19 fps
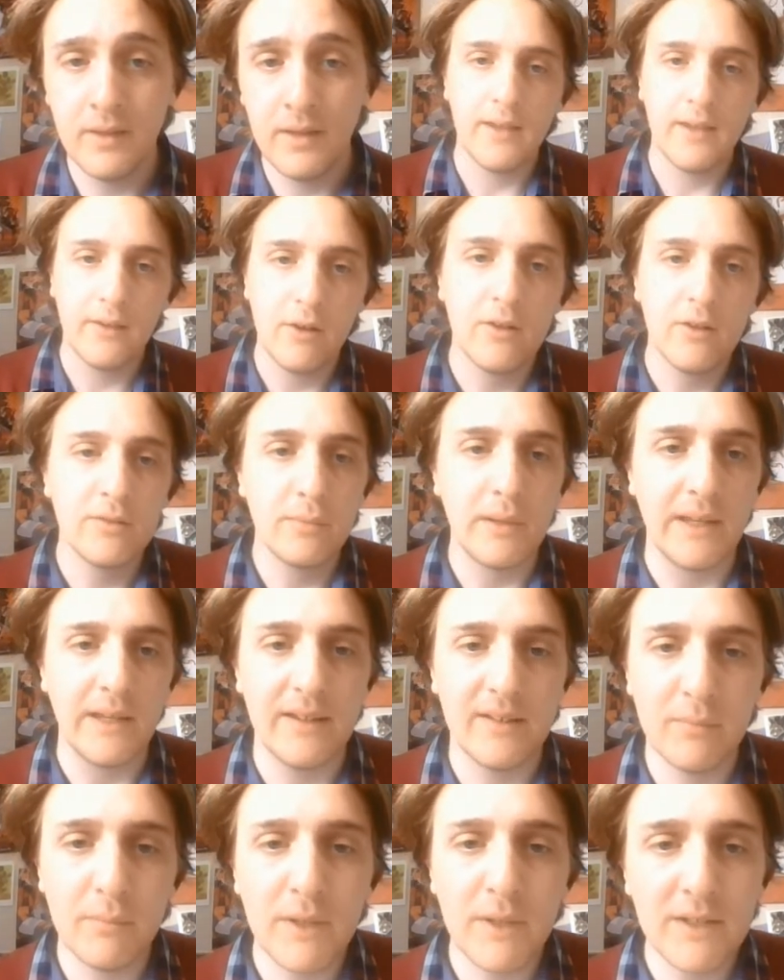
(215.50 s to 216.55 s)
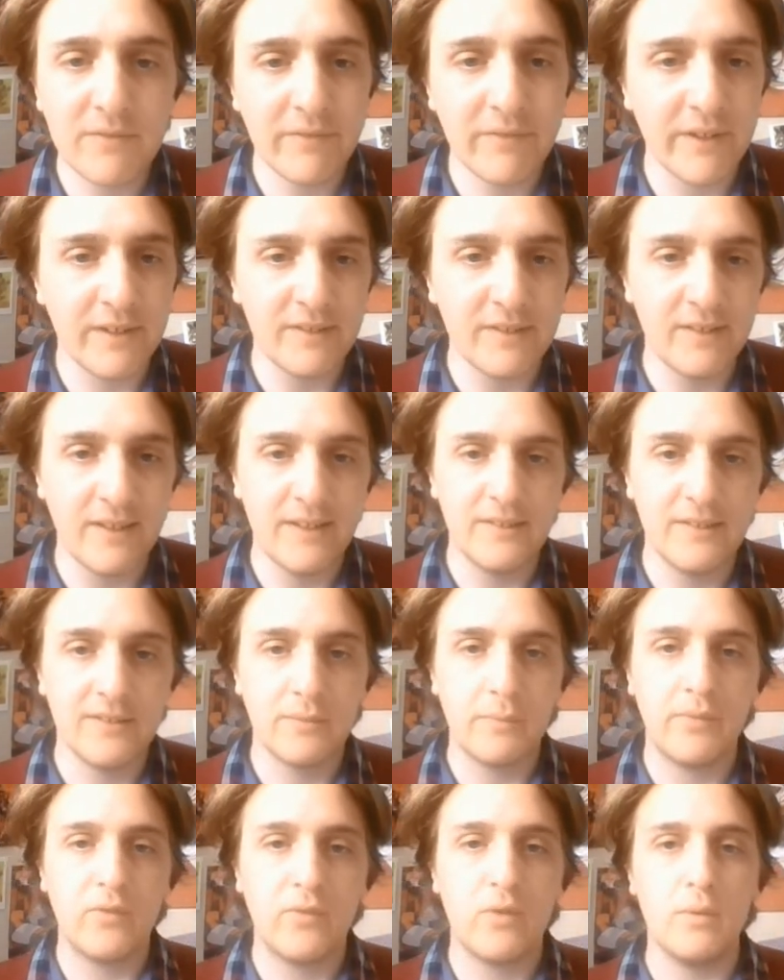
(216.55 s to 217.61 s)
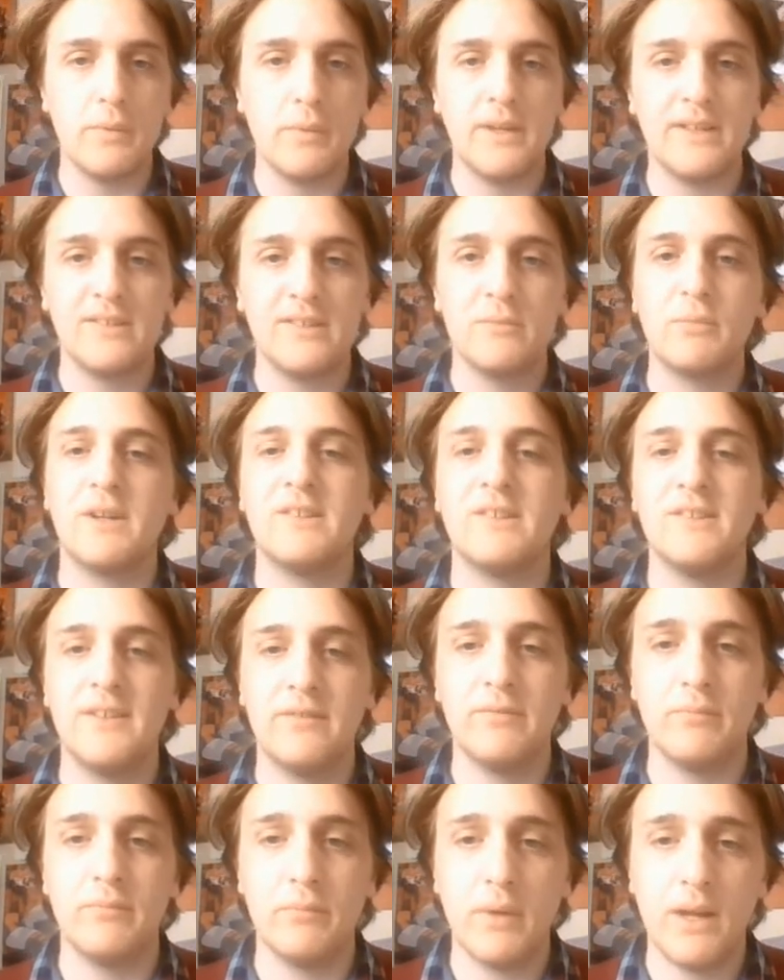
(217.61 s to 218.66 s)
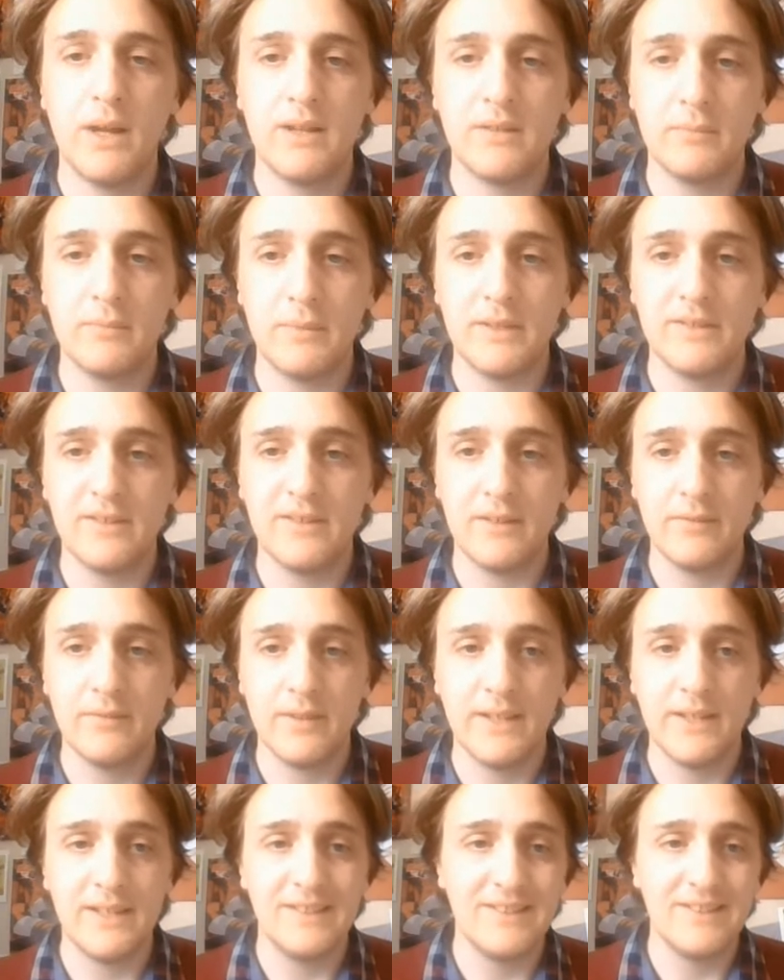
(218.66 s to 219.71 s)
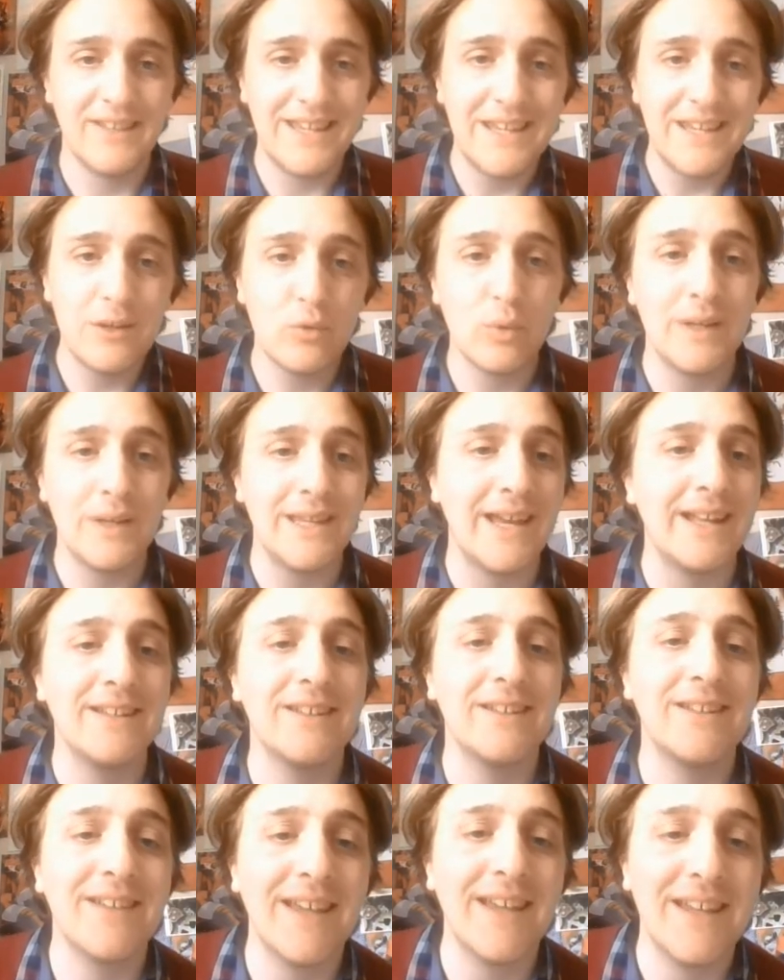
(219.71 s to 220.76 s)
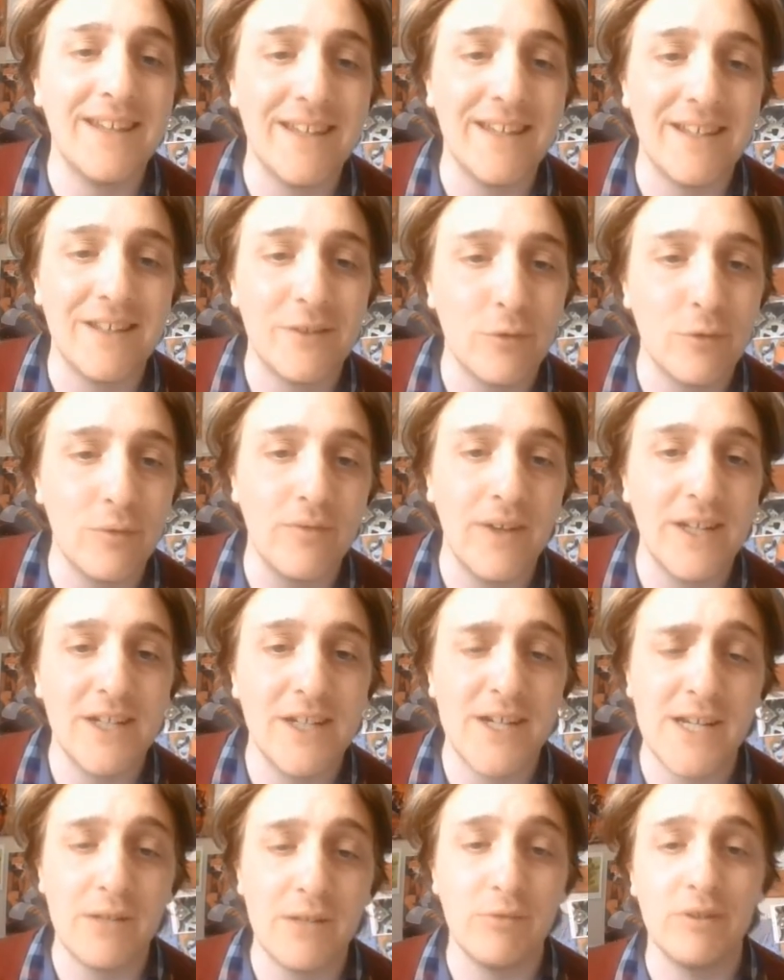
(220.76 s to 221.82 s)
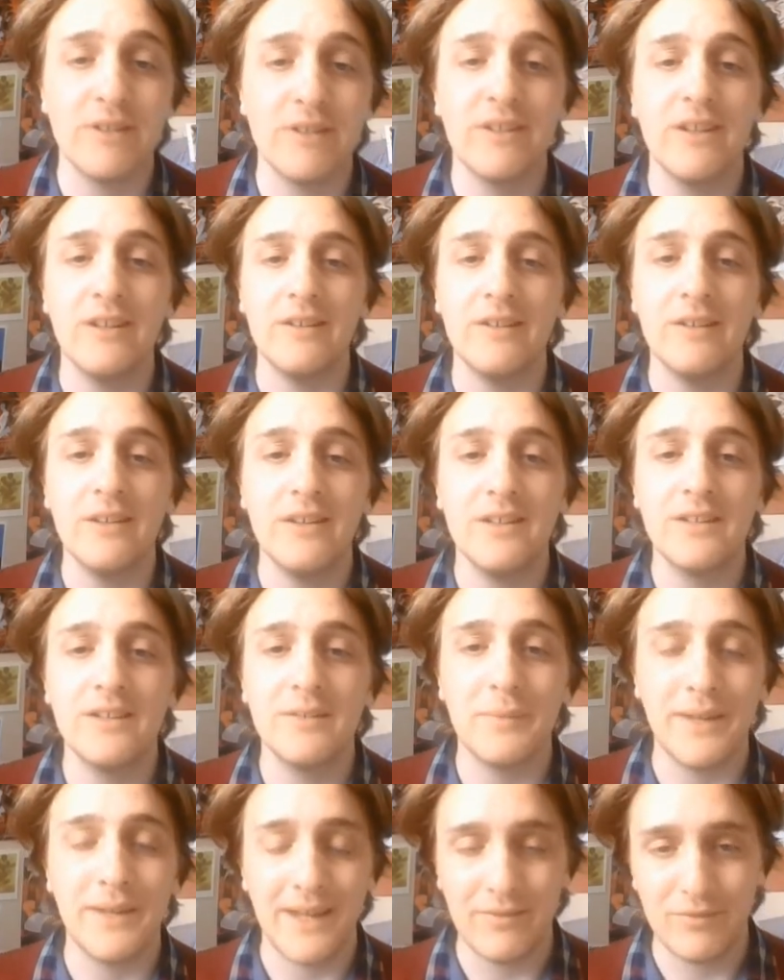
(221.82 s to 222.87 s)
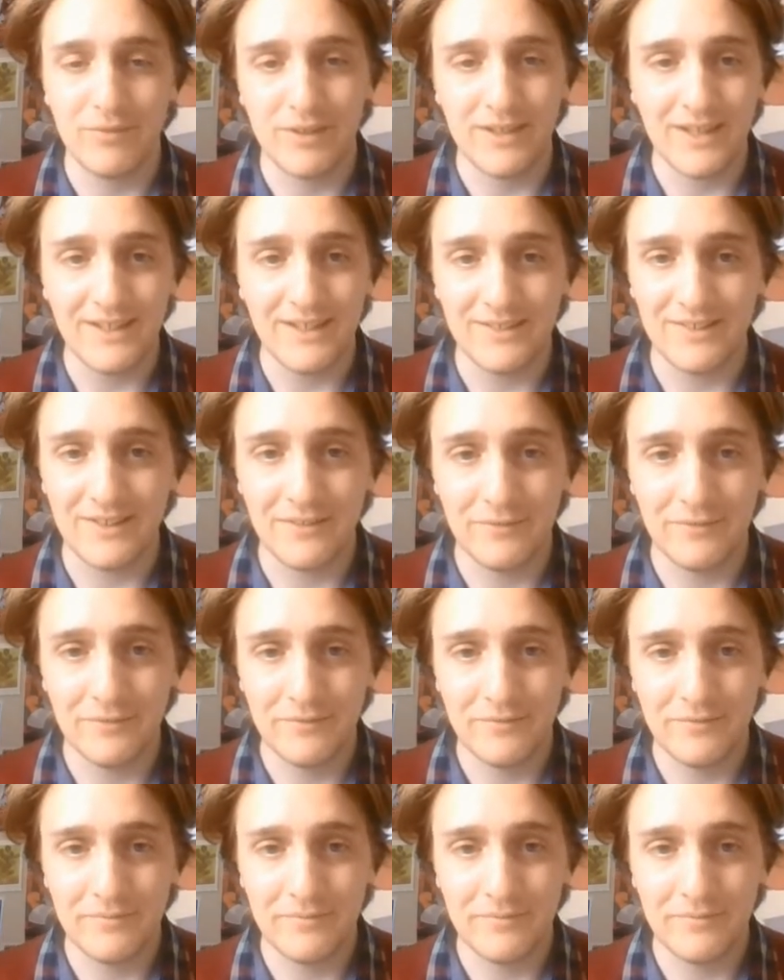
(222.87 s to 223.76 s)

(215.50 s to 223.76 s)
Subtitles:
In cosplay, as much fun as it is to perform and express a different part of myself, it is equally entertaining to eventually return to my everyday self.